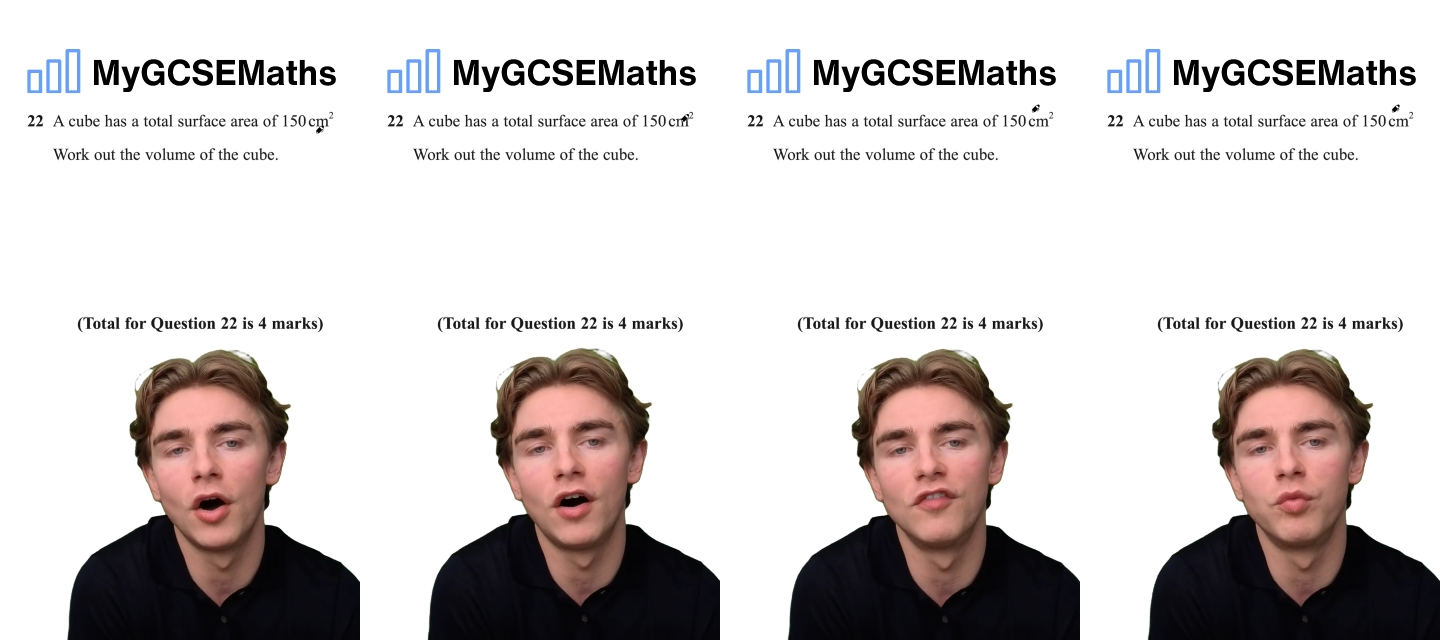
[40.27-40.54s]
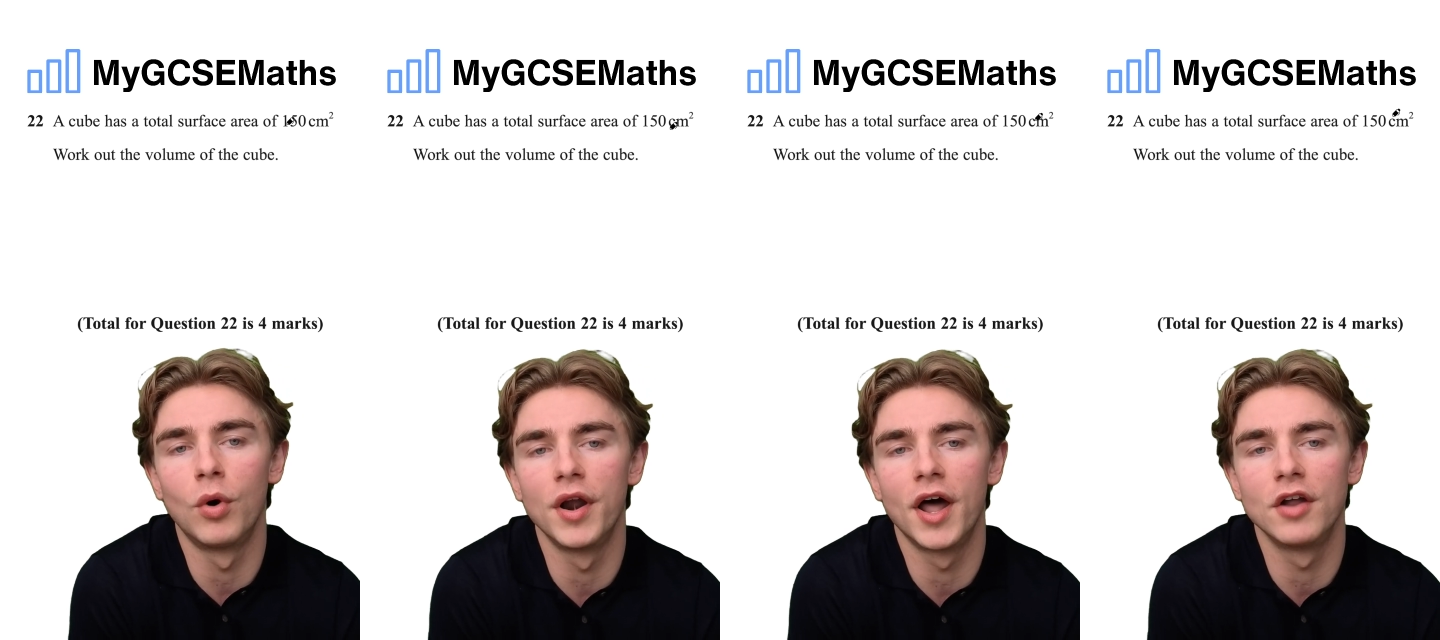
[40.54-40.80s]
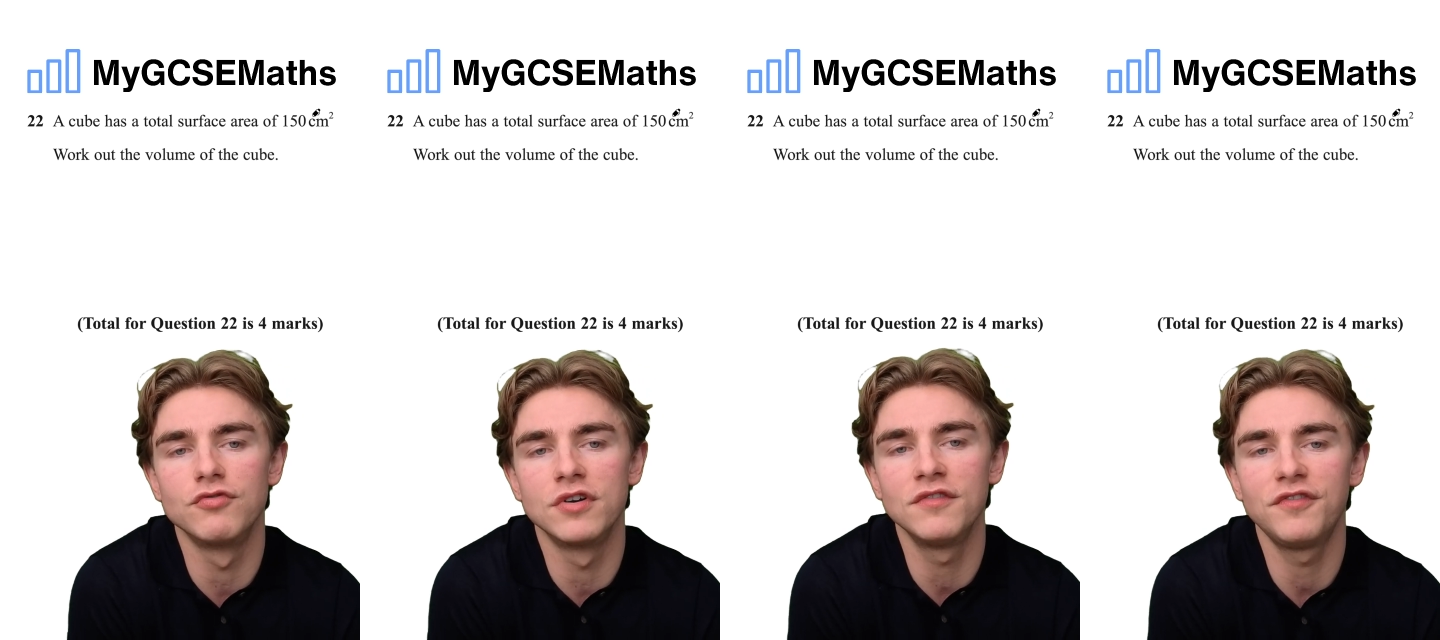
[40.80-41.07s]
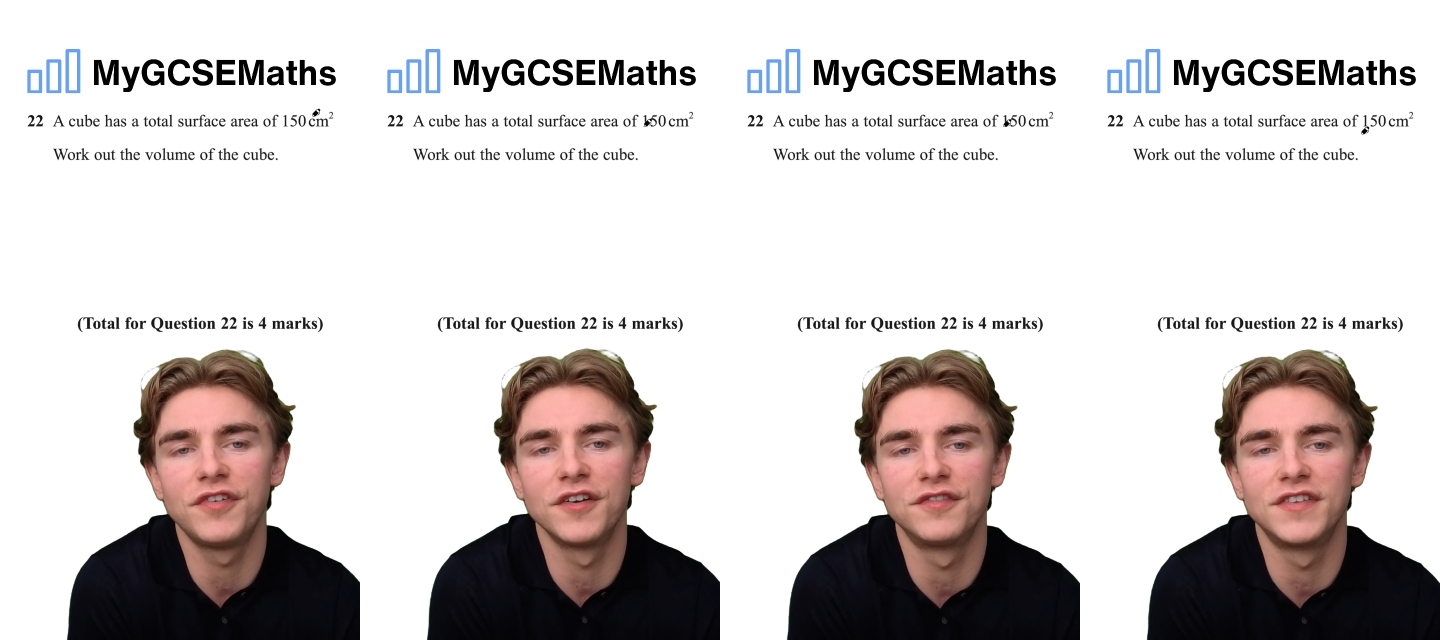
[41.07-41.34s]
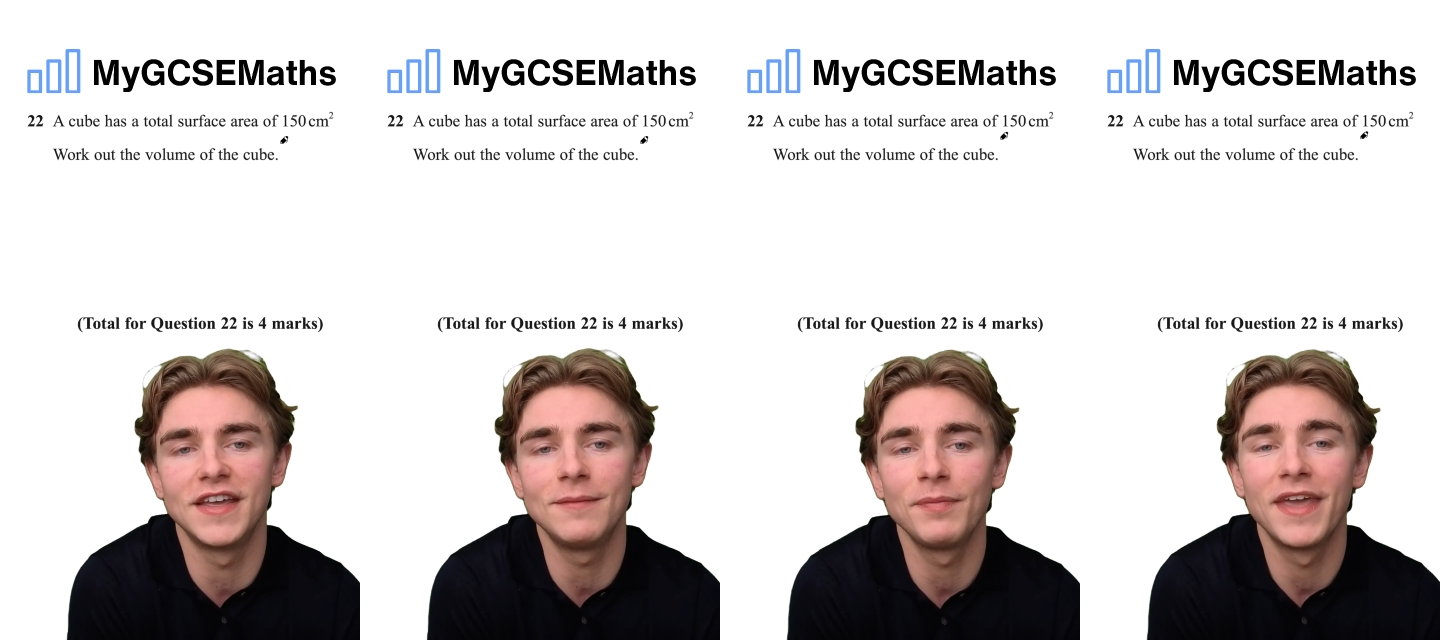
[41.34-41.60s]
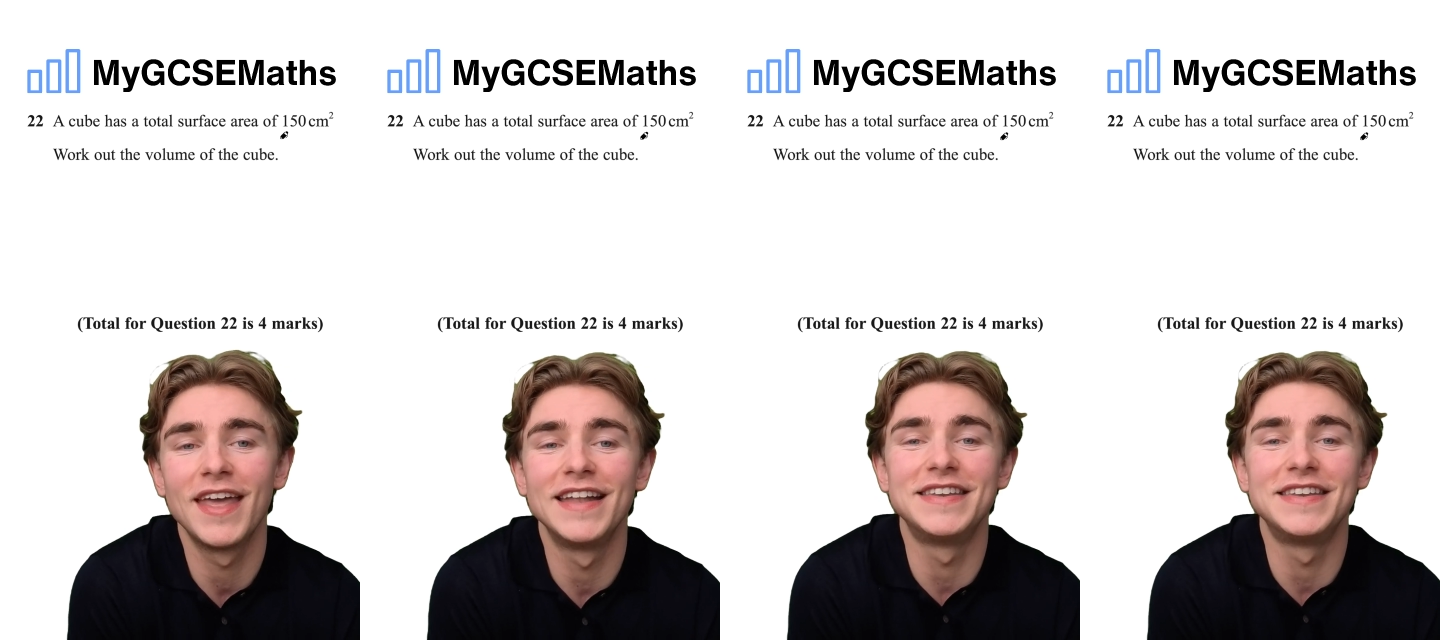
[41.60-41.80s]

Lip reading: of 150